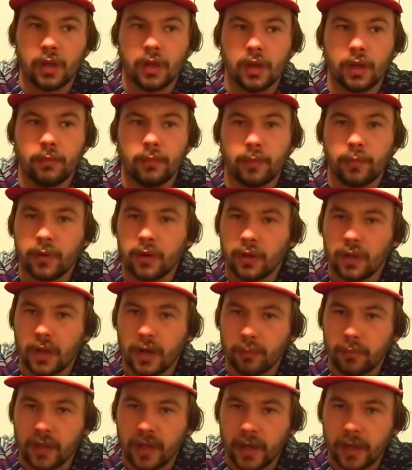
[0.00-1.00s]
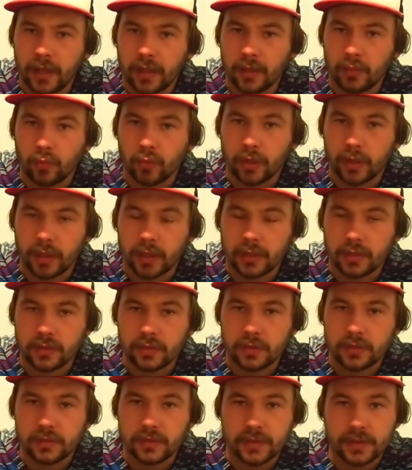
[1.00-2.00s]
I put a lot of planning and work
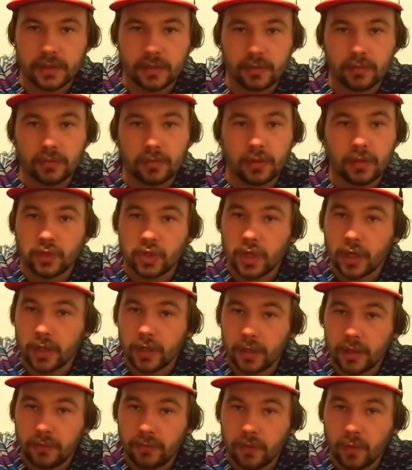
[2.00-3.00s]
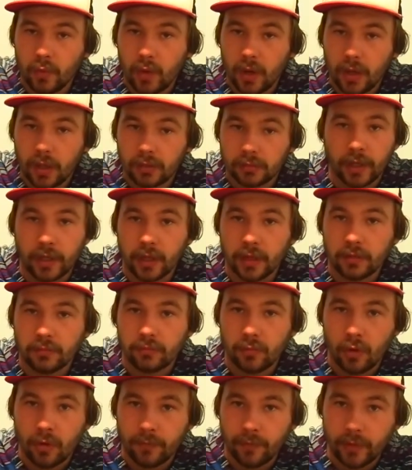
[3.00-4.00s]
into it, so share it if you want. Again,
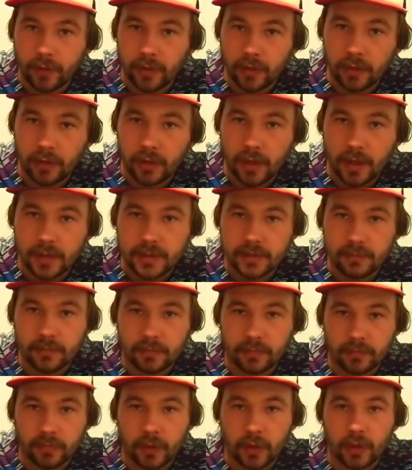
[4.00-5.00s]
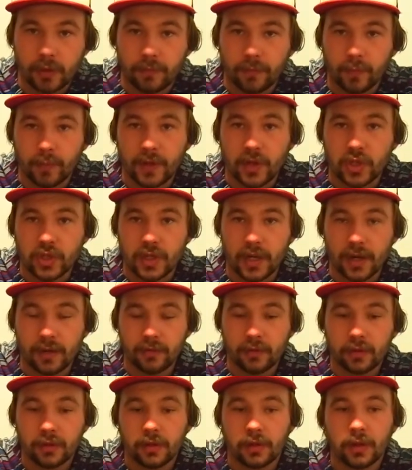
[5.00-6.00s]
hopefully you got some good information out of
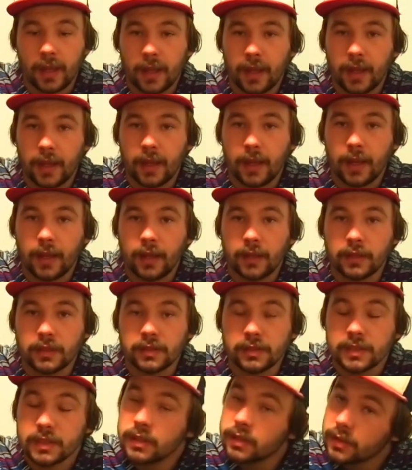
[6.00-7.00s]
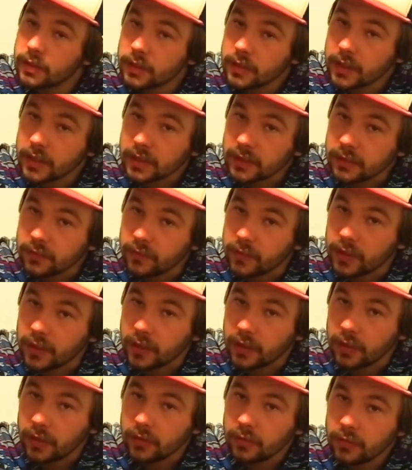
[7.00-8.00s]
it. And until the next
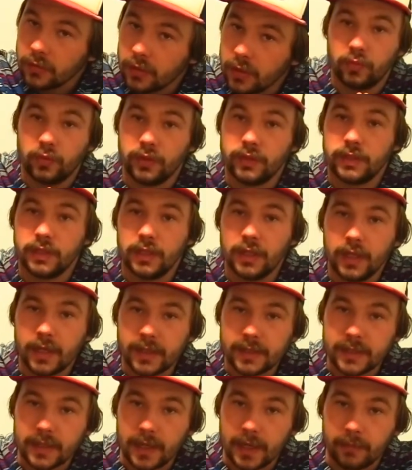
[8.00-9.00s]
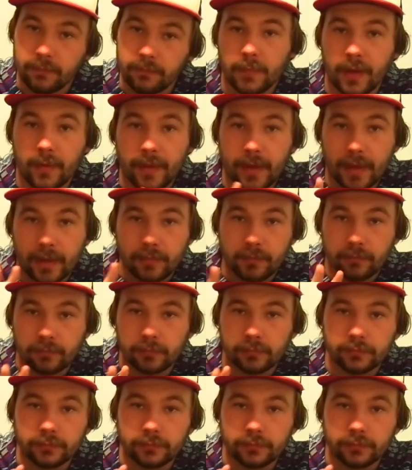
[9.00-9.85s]
video, we'll see you next time. Bye-bye.